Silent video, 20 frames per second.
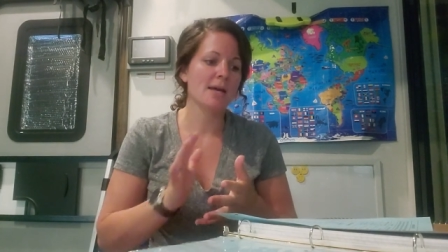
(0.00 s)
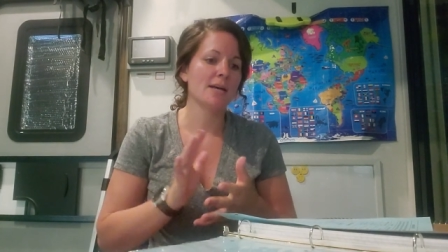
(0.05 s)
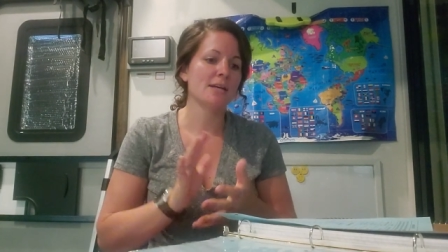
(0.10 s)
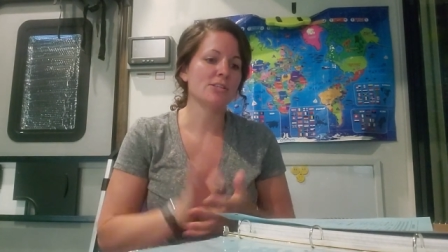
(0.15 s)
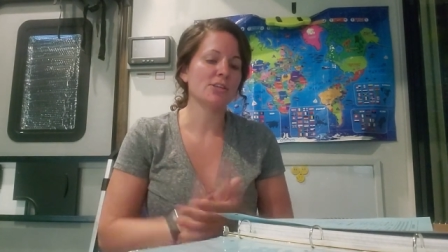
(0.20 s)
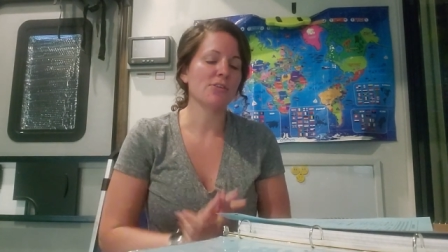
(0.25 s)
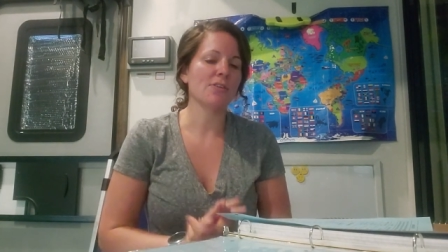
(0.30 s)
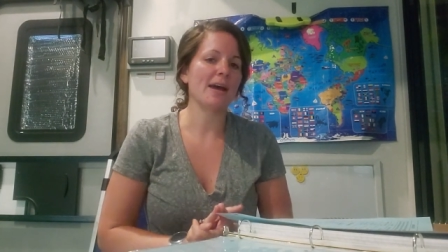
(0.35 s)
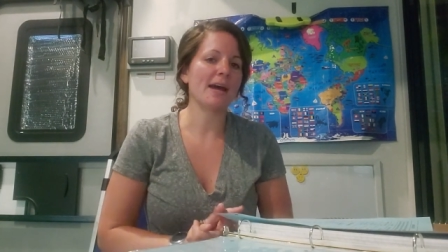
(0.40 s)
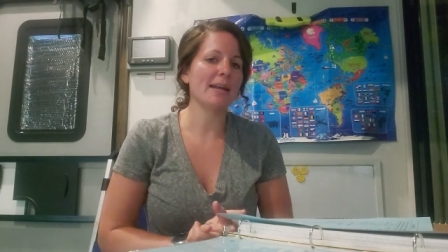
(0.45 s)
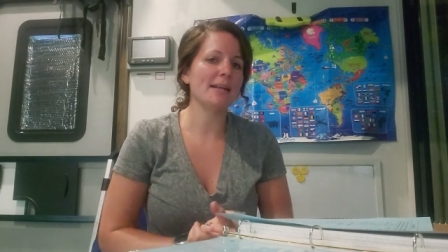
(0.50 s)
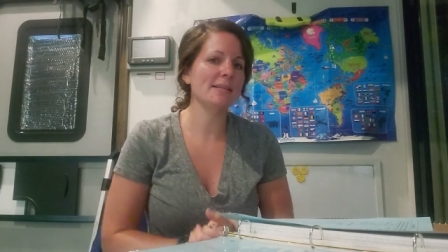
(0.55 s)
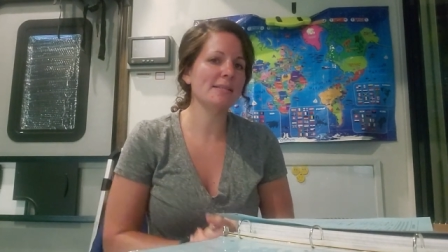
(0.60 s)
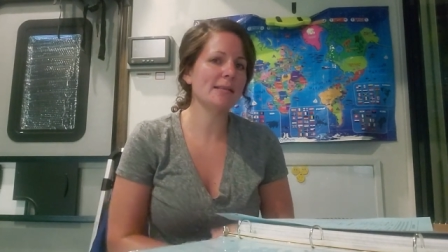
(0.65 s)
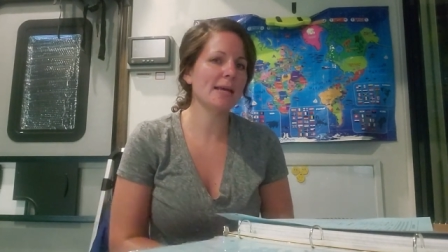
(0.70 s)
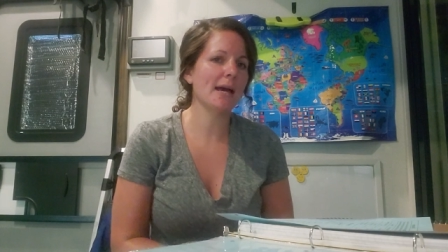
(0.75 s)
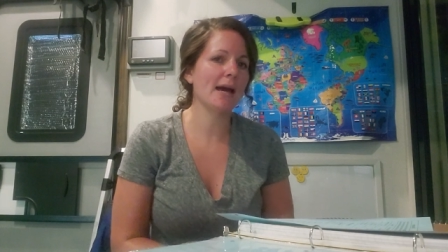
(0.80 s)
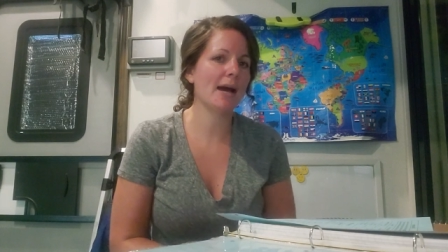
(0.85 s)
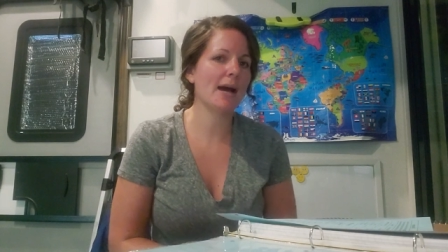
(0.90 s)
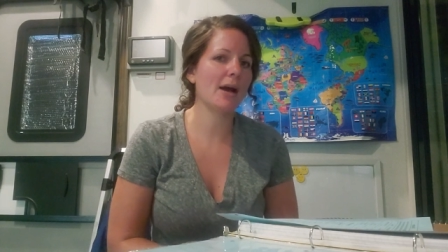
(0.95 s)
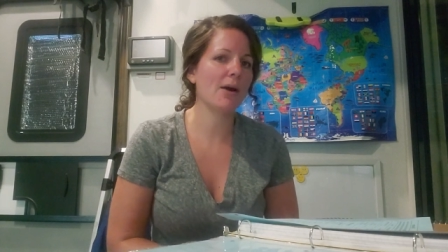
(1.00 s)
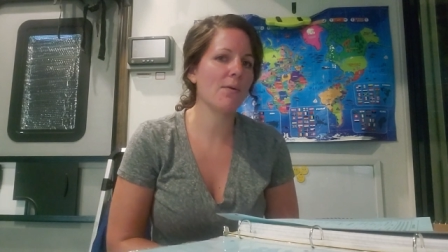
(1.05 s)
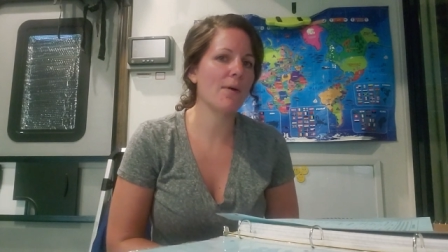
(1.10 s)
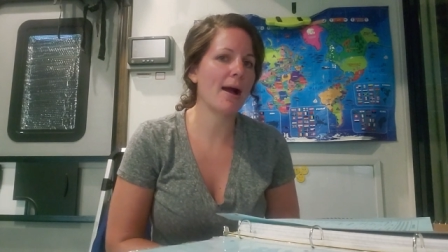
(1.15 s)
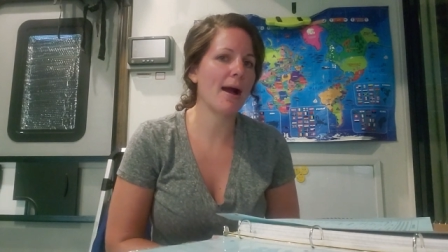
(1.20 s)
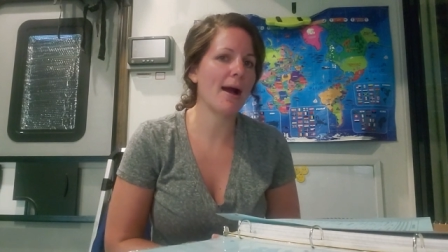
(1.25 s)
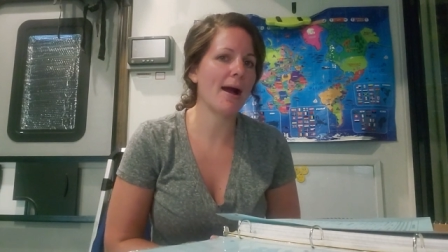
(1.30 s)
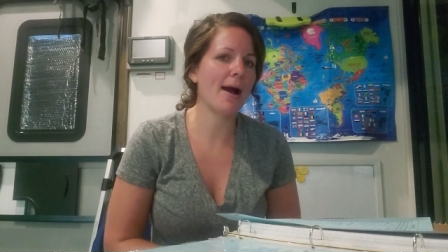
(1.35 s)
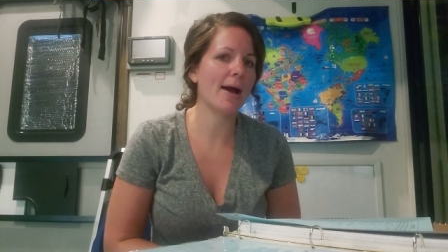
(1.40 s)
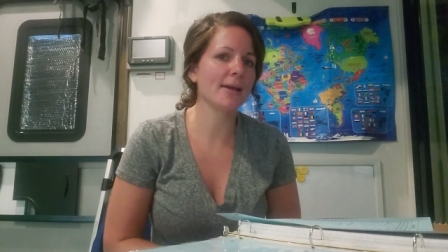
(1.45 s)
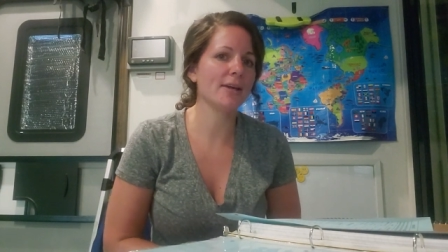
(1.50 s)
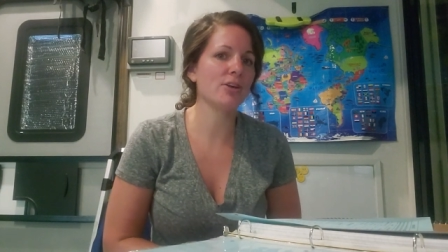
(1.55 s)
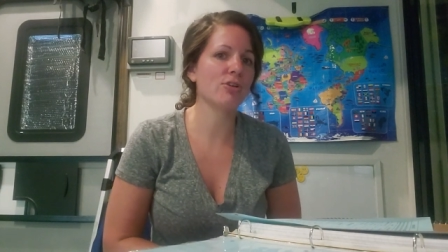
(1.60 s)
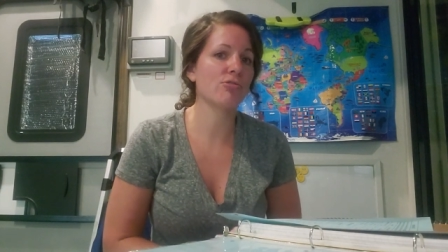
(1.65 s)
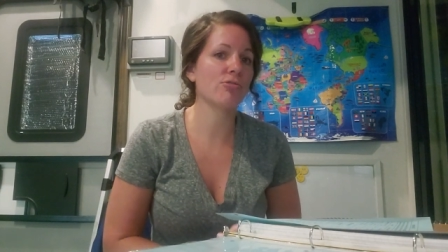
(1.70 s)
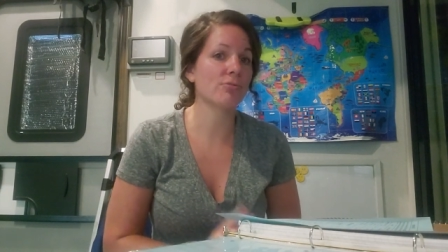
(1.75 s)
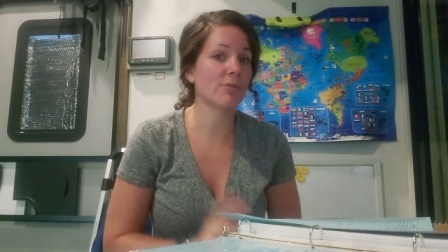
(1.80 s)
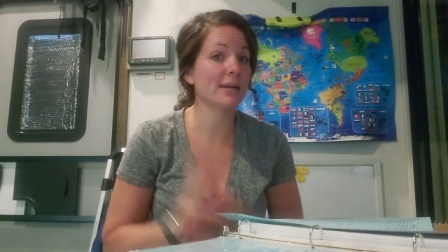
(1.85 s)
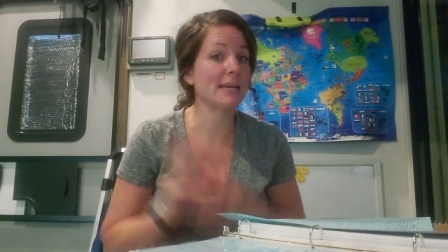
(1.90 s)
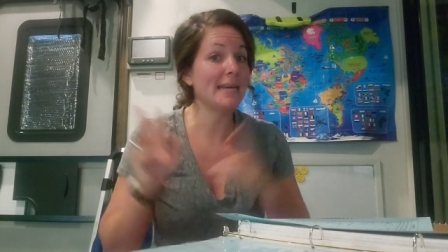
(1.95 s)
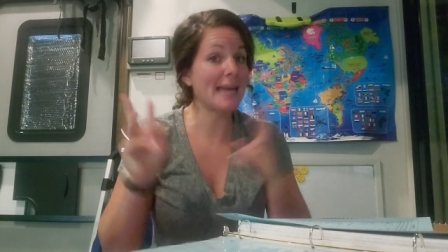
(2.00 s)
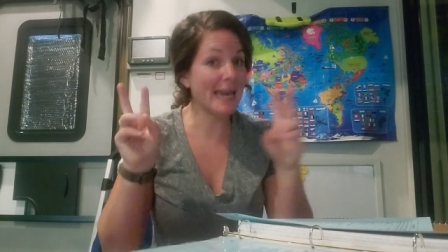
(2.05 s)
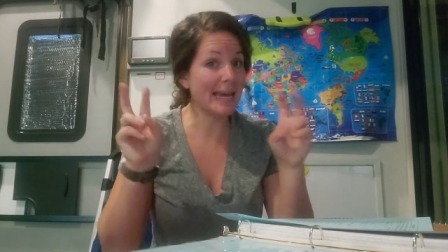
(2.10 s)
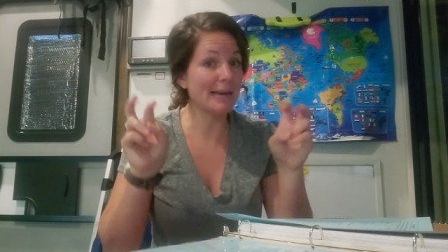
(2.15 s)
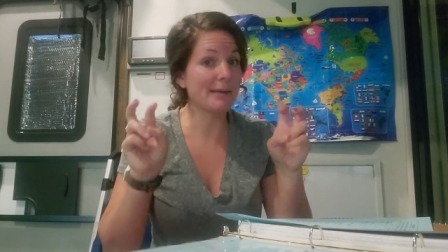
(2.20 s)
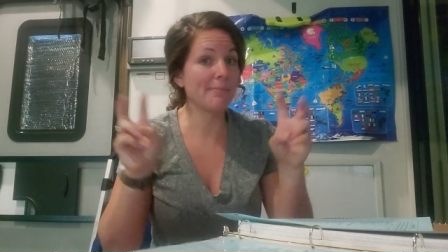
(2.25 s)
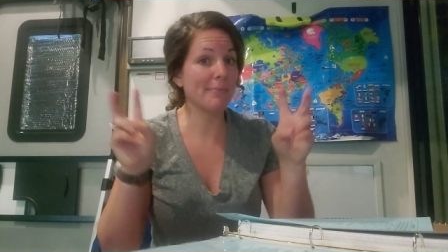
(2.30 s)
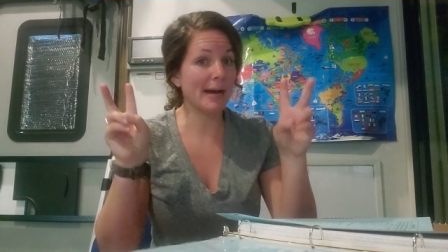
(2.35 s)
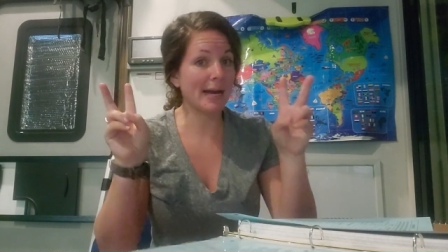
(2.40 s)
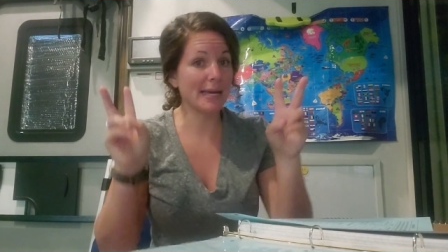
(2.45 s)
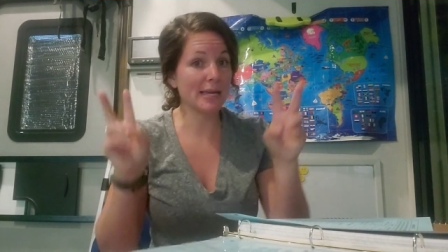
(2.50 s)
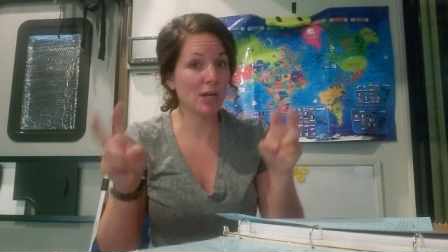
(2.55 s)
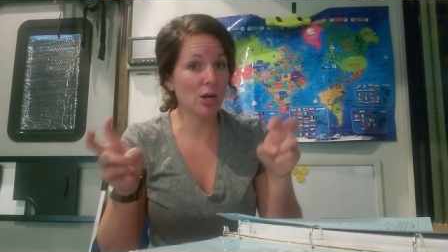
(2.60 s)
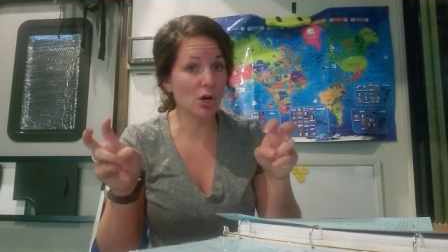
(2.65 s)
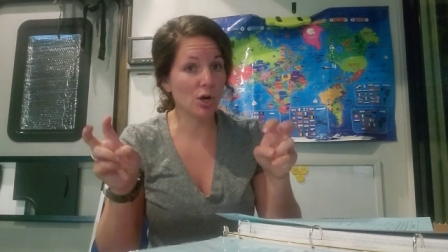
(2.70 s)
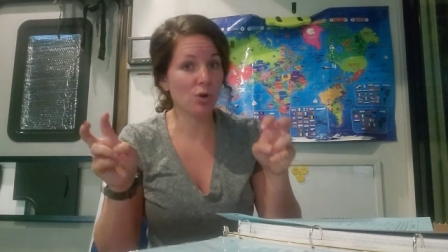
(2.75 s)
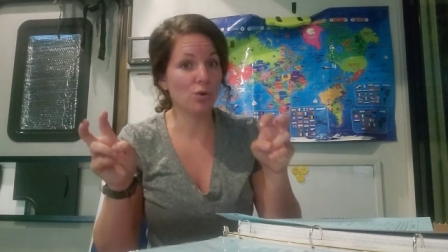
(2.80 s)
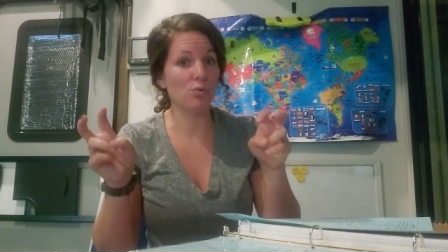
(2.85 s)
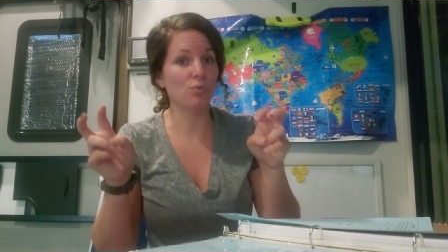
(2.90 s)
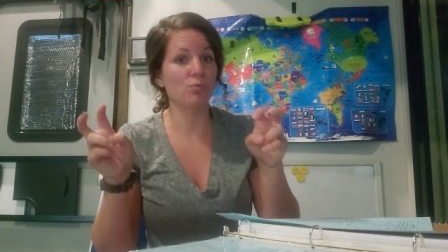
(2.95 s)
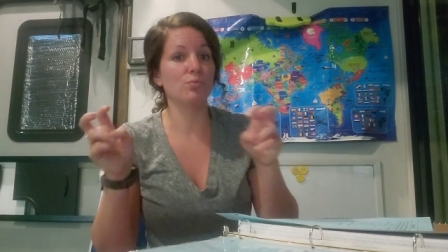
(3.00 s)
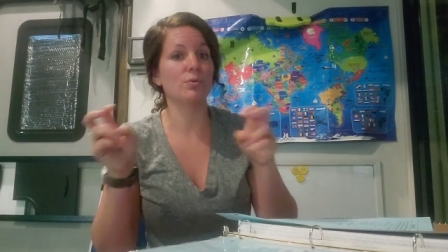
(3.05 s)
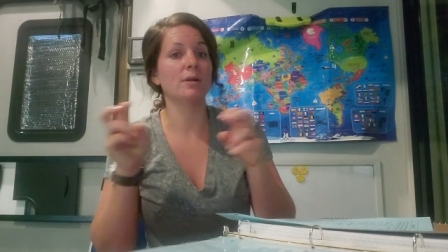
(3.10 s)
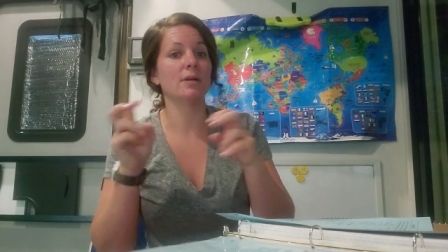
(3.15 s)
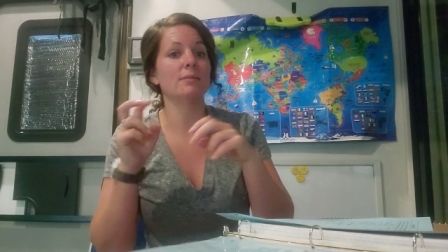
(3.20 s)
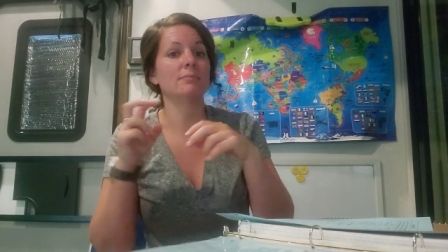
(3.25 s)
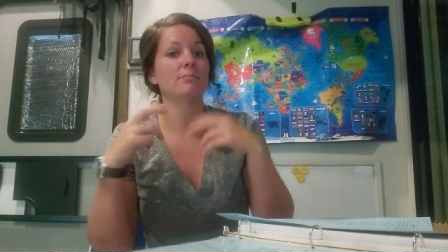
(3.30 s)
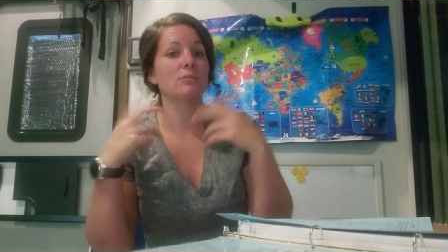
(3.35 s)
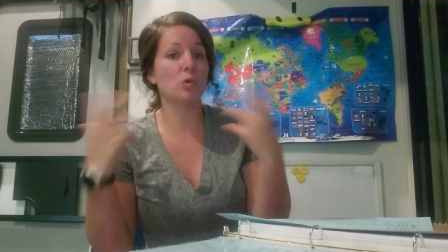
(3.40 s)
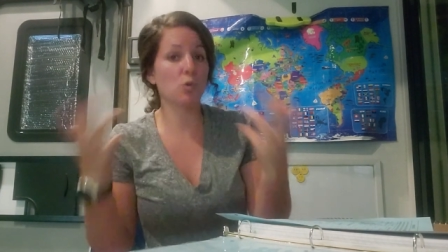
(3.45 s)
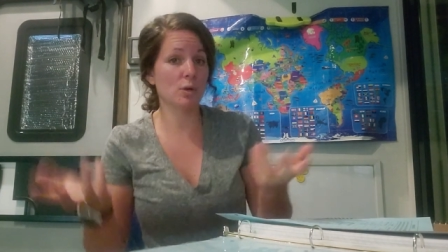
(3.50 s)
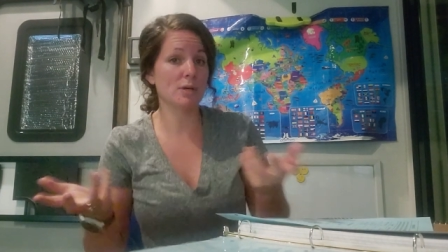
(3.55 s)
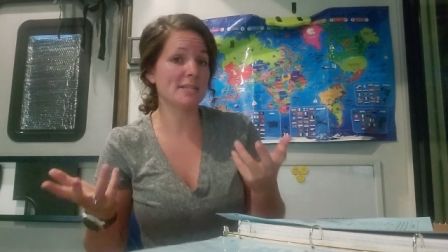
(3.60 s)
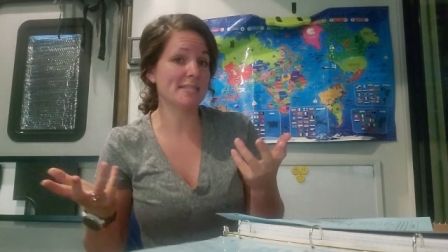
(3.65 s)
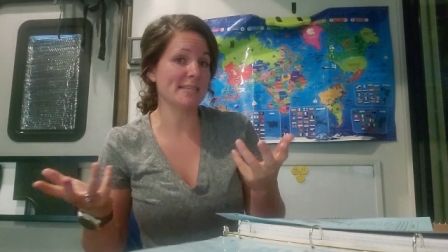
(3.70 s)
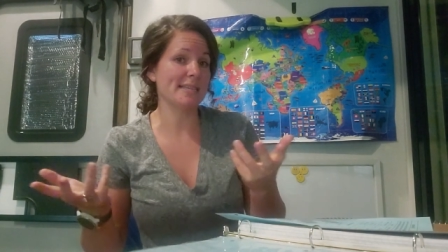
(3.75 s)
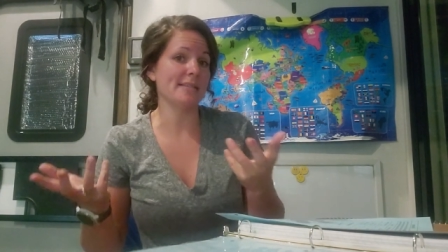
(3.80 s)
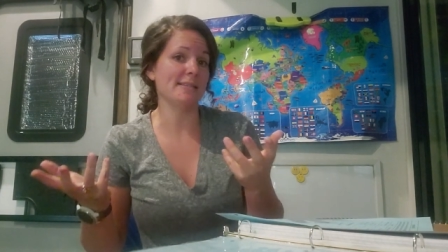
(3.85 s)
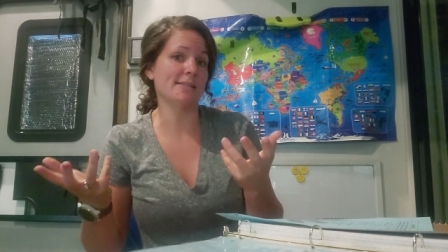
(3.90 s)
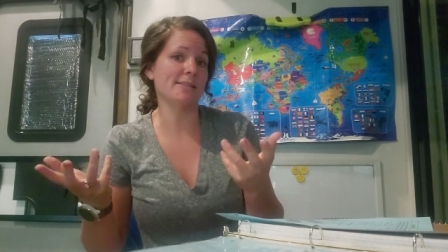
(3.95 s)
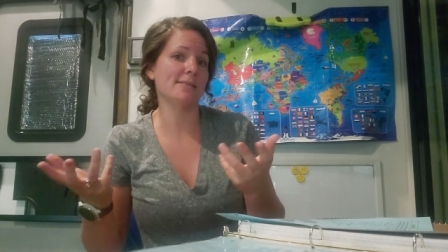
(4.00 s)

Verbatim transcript: So that is how I create my own courses.